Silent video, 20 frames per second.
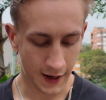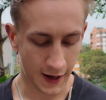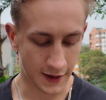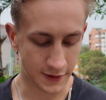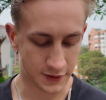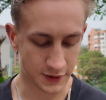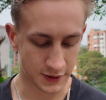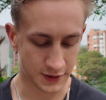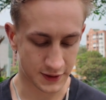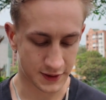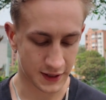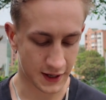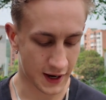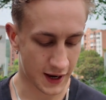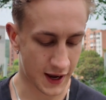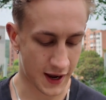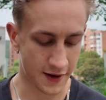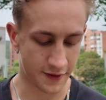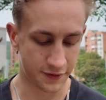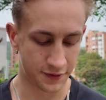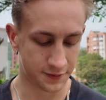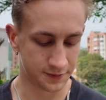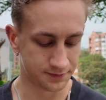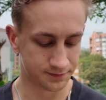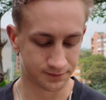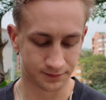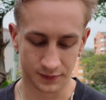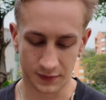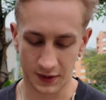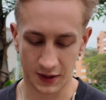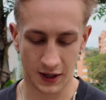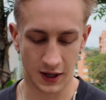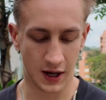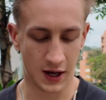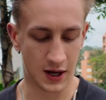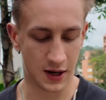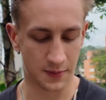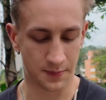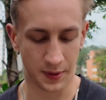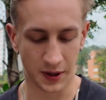As you can see, I have
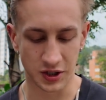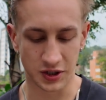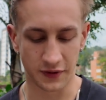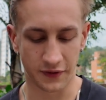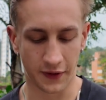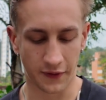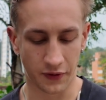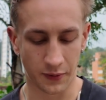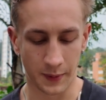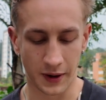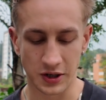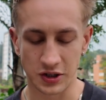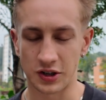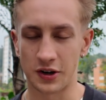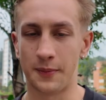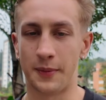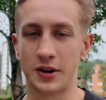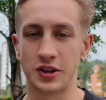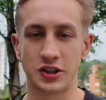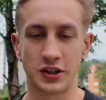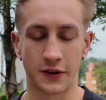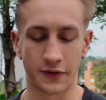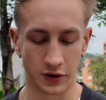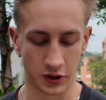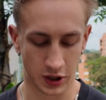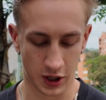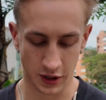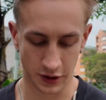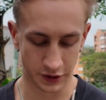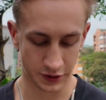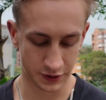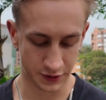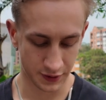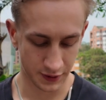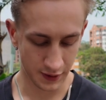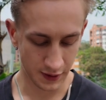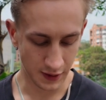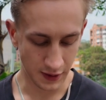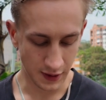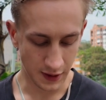a bunch of information, a bunch of different colors.
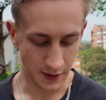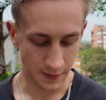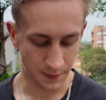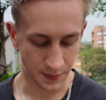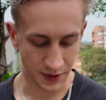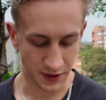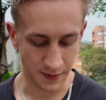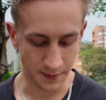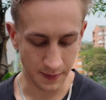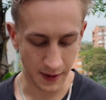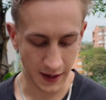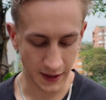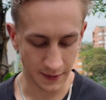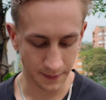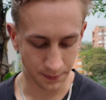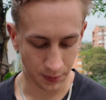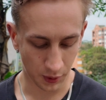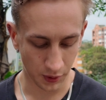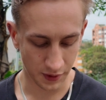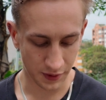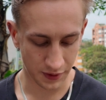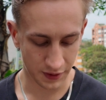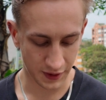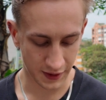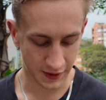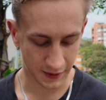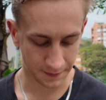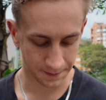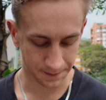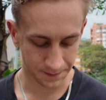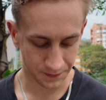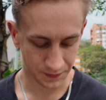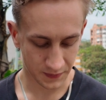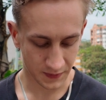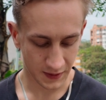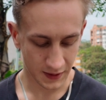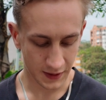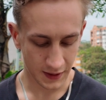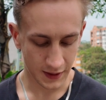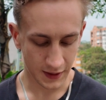But the main important thing
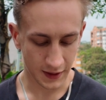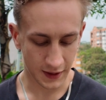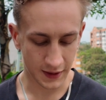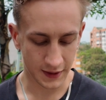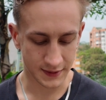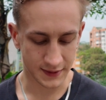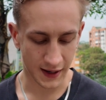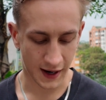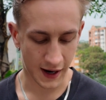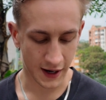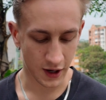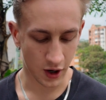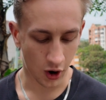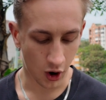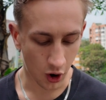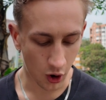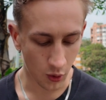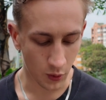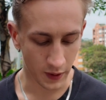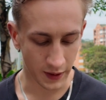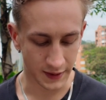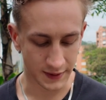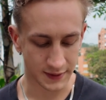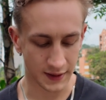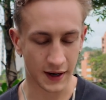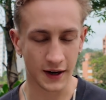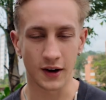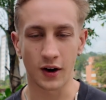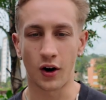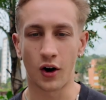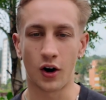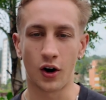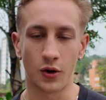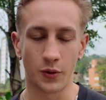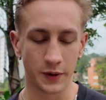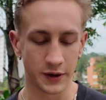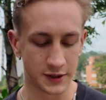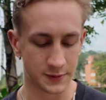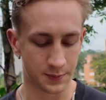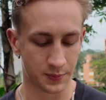is I always, I
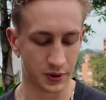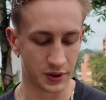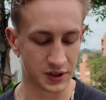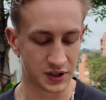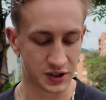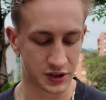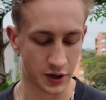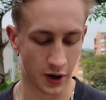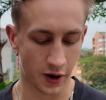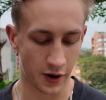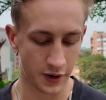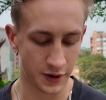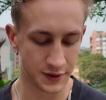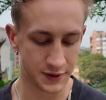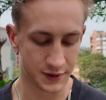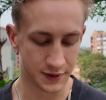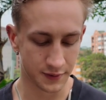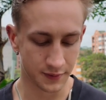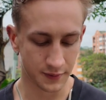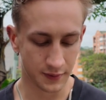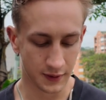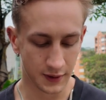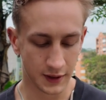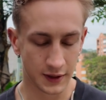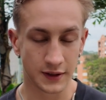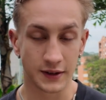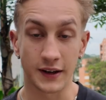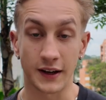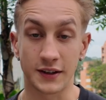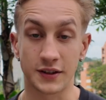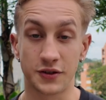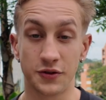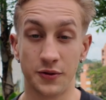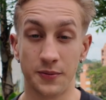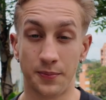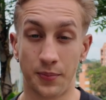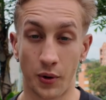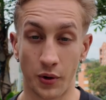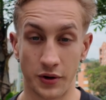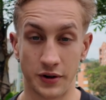always put stars next to
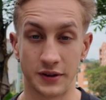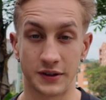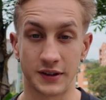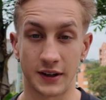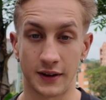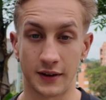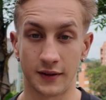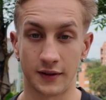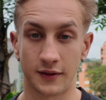important